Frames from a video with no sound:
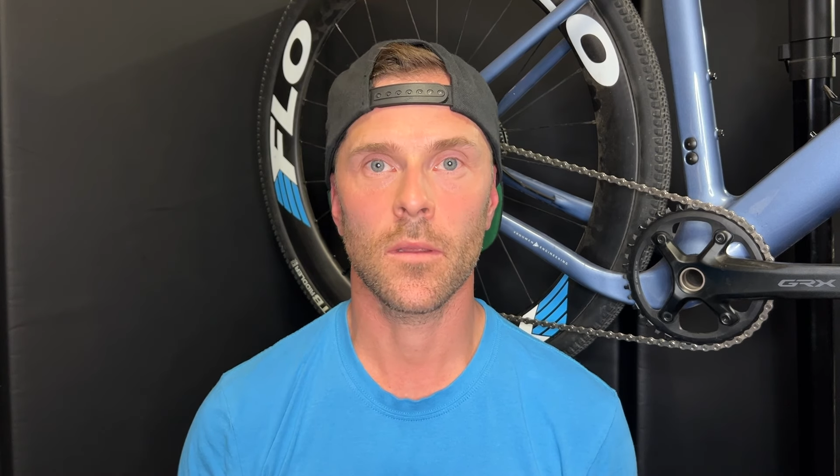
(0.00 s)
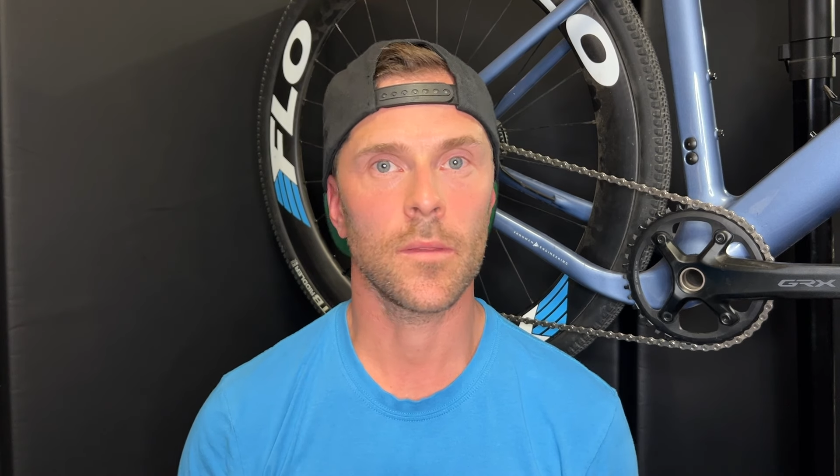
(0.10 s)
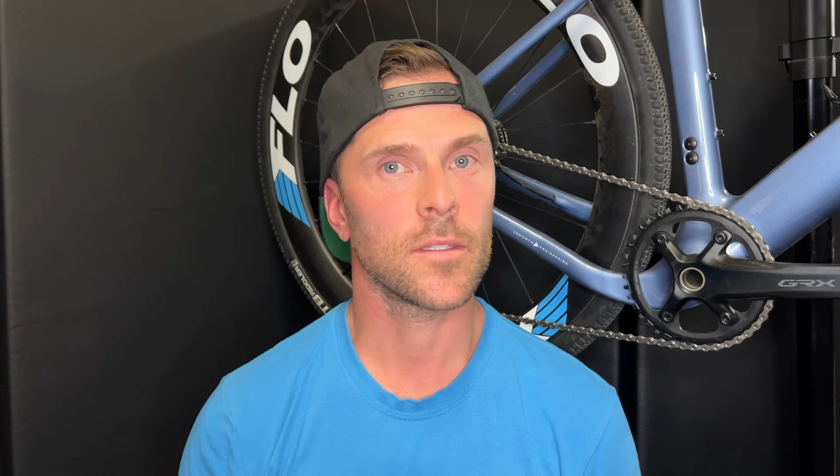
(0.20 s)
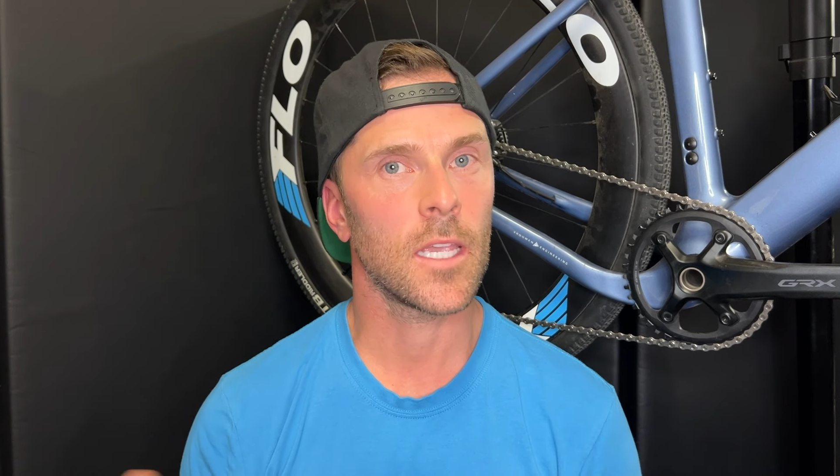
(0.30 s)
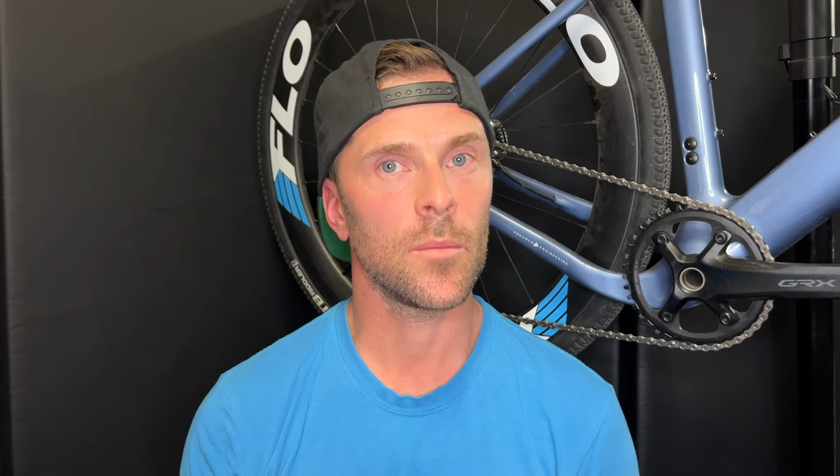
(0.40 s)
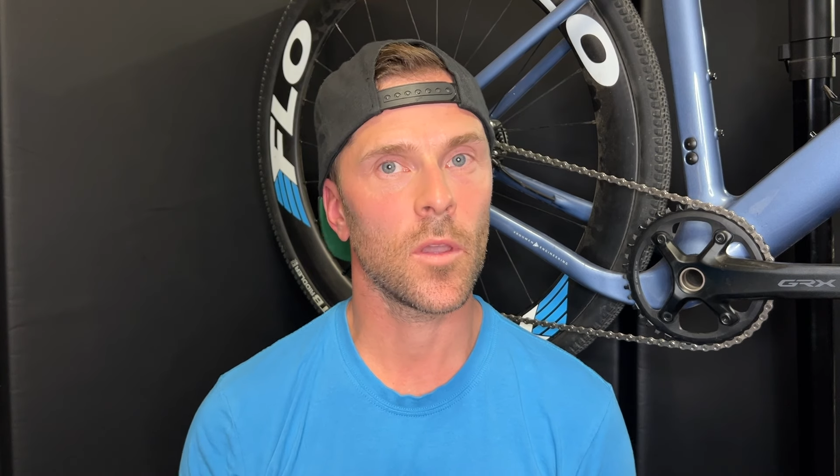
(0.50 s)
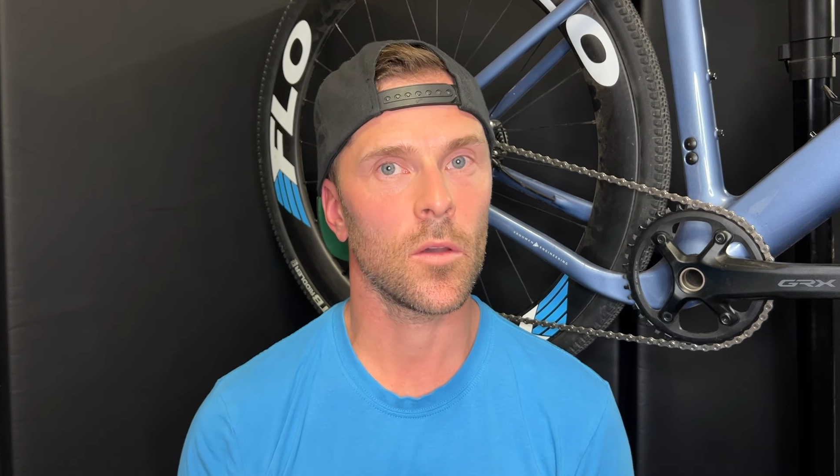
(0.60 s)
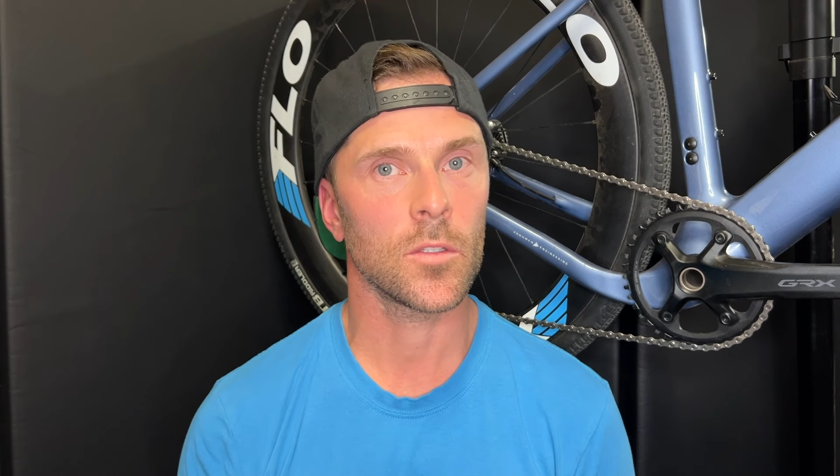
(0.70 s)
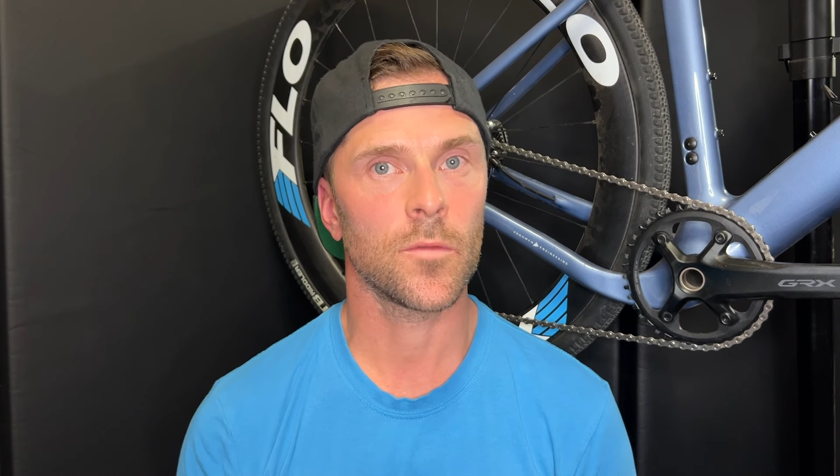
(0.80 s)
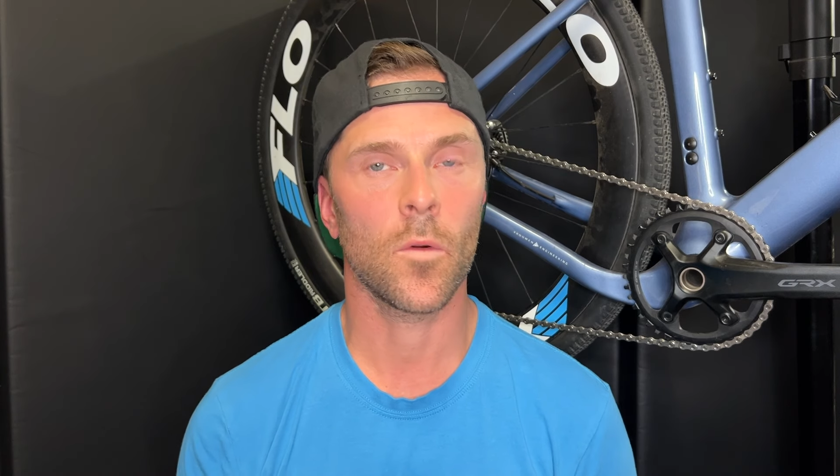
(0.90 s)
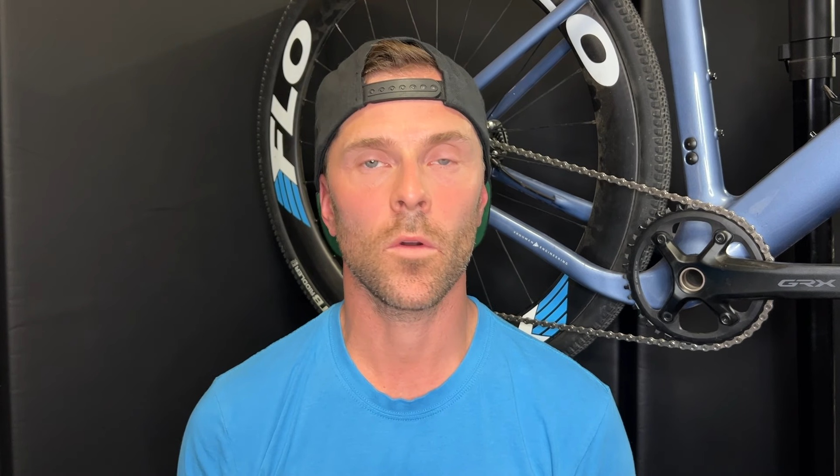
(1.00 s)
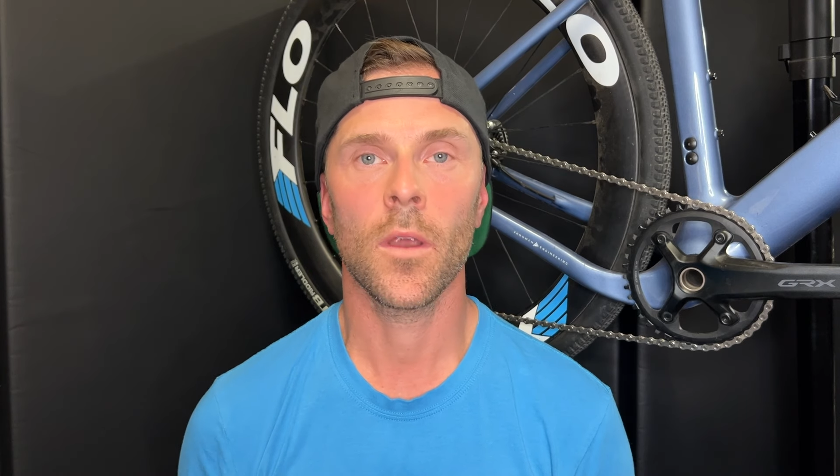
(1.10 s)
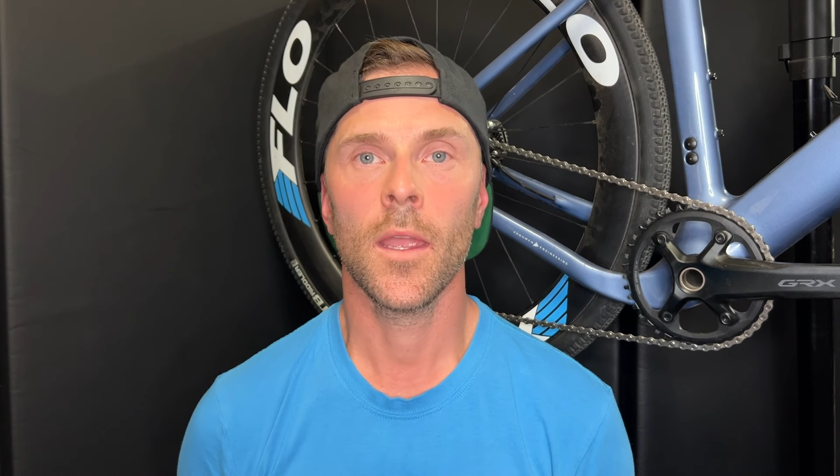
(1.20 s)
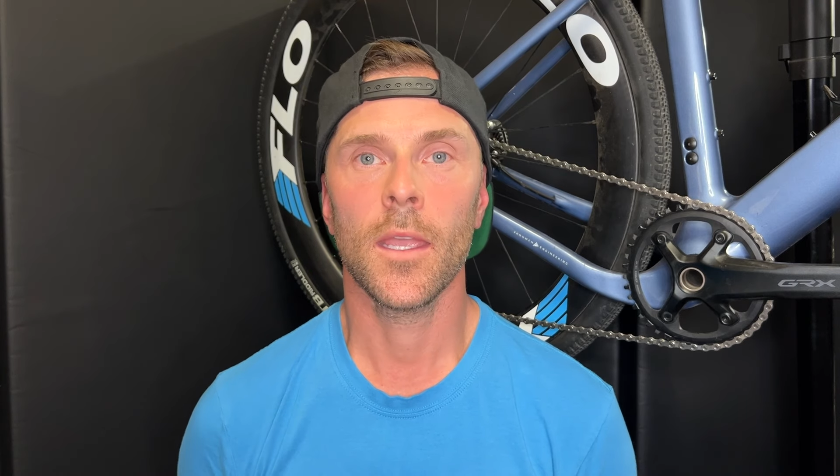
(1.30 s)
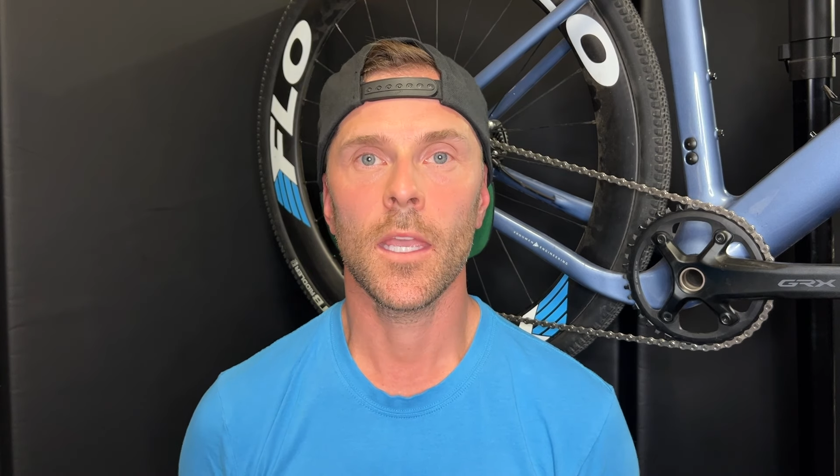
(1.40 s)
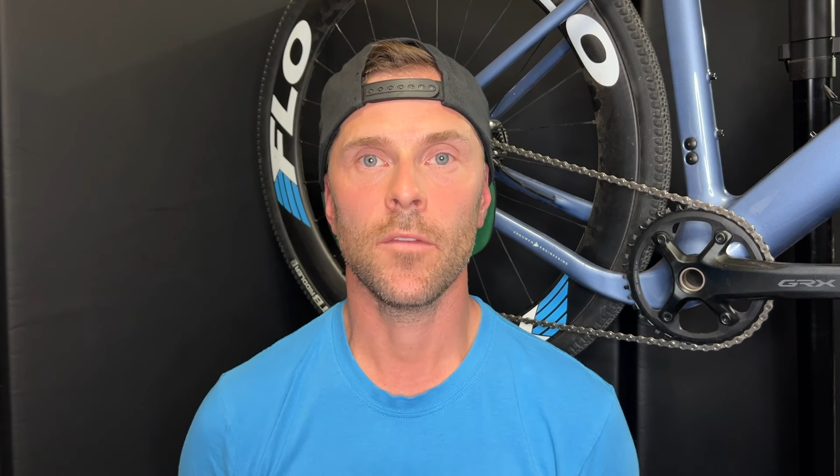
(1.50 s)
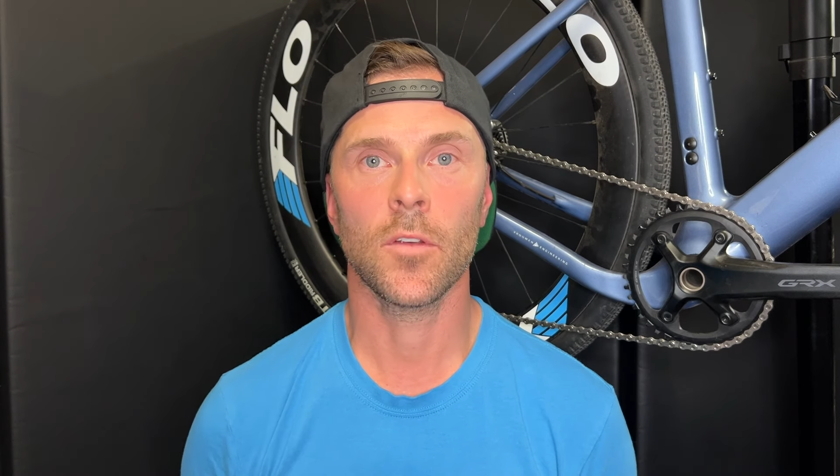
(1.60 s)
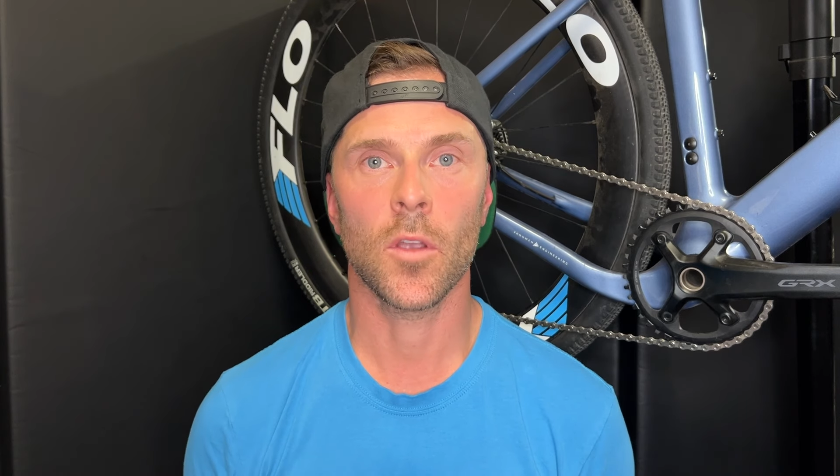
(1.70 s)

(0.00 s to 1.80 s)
And the same goes for if you're